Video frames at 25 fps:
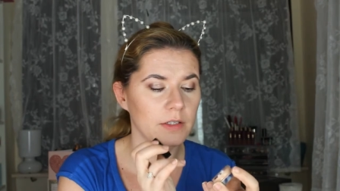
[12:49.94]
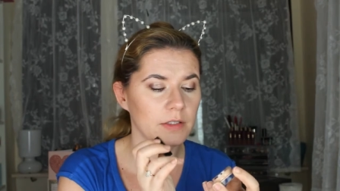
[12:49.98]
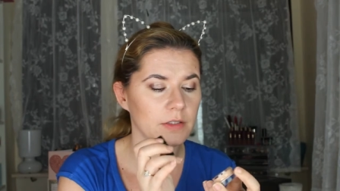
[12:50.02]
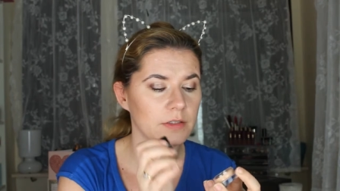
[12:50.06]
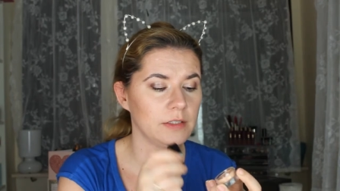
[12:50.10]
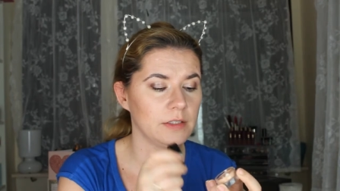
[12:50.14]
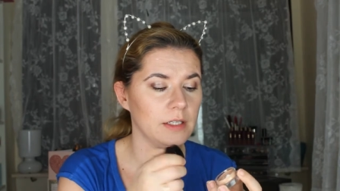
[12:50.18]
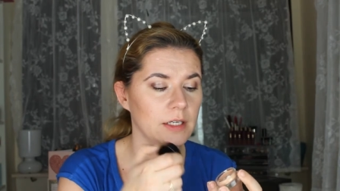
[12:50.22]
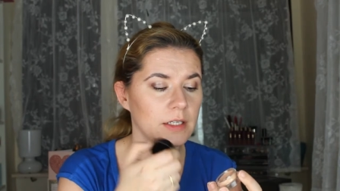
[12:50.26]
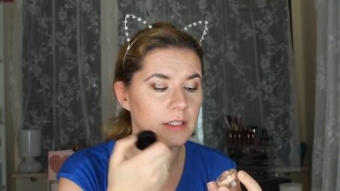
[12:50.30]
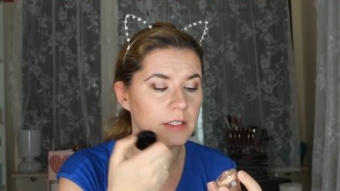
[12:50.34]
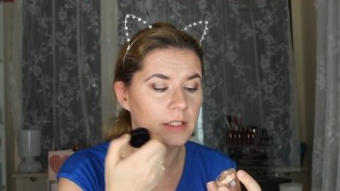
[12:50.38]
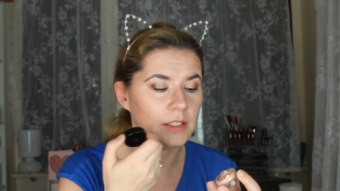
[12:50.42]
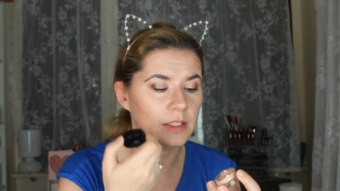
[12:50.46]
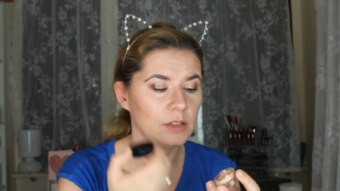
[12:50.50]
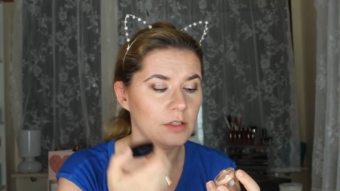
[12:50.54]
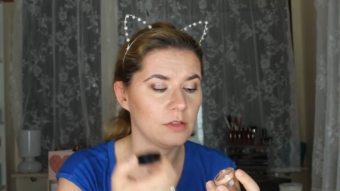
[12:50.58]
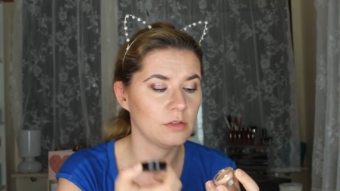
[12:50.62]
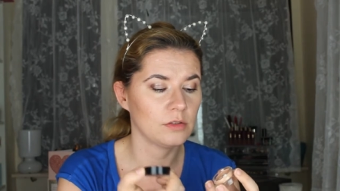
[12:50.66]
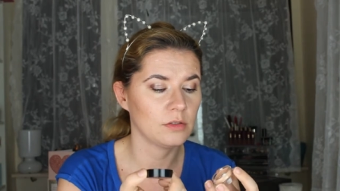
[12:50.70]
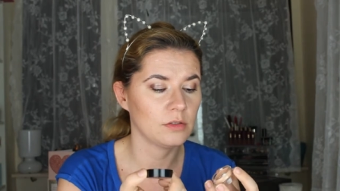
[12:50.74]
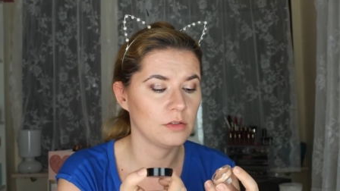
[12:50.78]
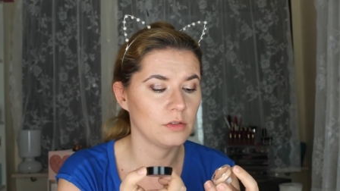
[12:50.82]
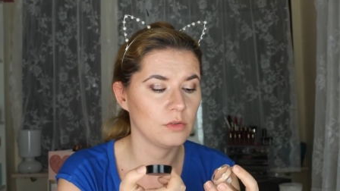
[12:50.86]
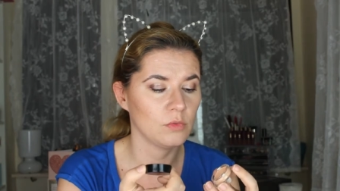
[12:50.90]
then
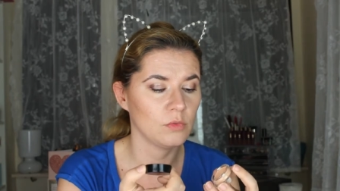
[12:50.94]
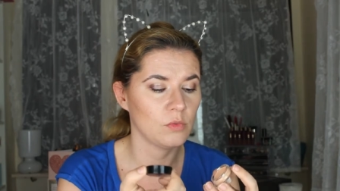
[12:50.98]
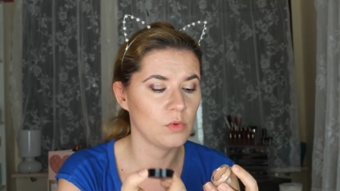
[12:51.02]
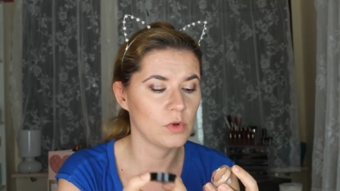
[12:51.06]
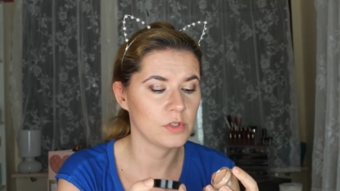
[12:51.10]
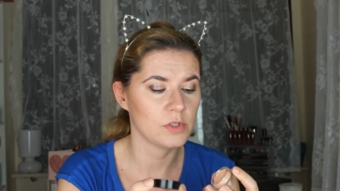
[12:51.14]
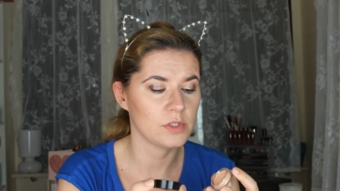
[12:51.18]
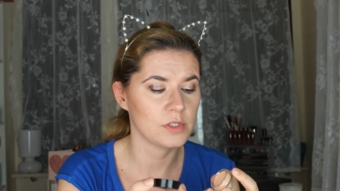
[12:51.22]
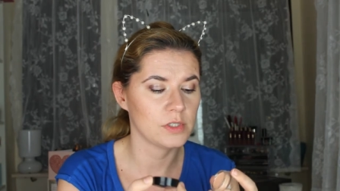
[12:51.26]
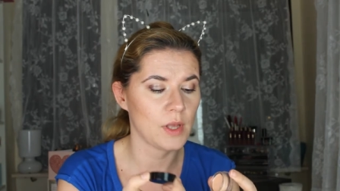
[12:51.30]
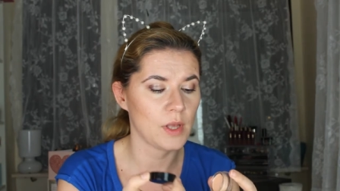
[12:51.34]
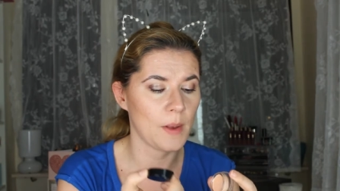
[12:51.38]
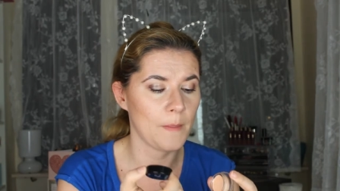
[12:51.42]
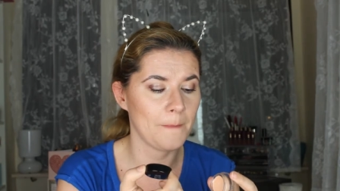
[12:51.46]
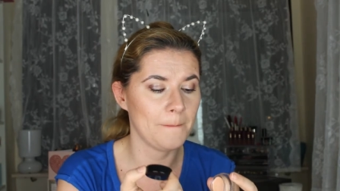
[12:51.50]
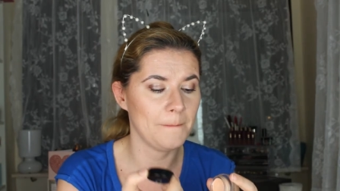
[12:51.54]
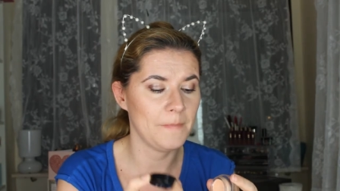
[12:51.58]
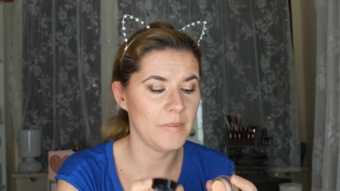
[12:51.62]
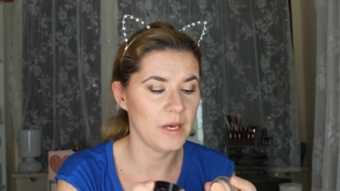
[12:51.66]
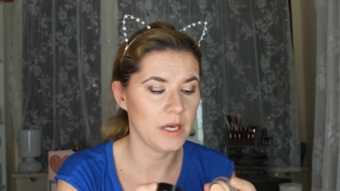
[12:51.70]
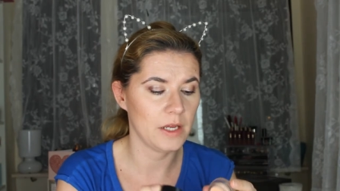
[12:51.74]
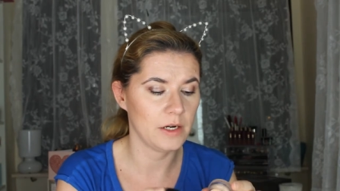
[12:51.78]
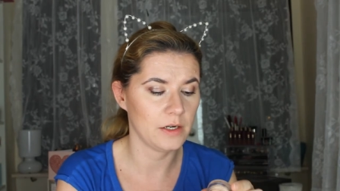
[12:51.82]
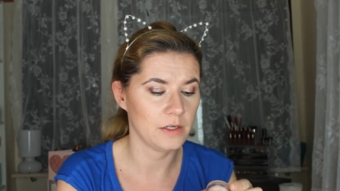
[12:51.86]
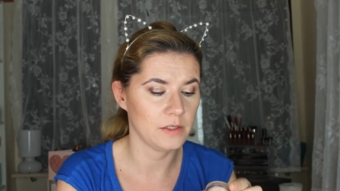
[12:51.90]
it was
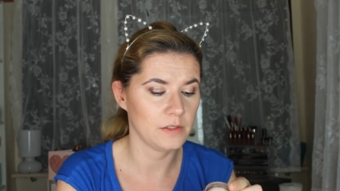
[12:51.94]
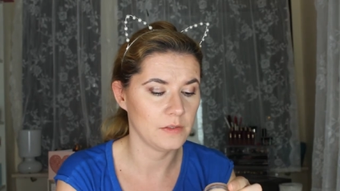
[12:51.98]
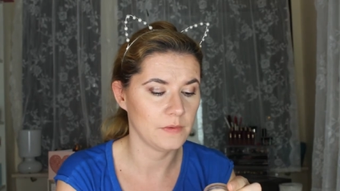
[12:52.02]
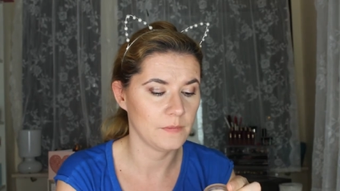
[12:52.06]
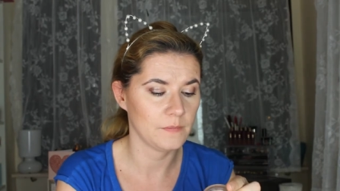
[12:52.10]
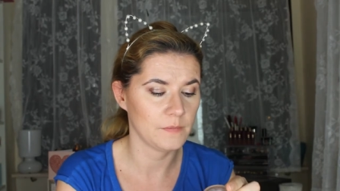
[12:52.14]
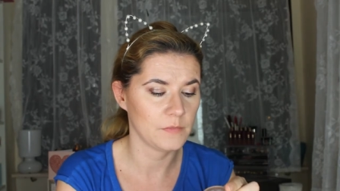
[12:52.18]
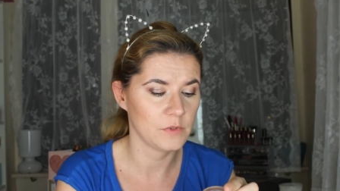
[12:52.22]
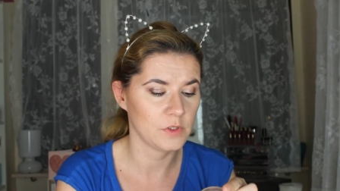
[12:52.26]
better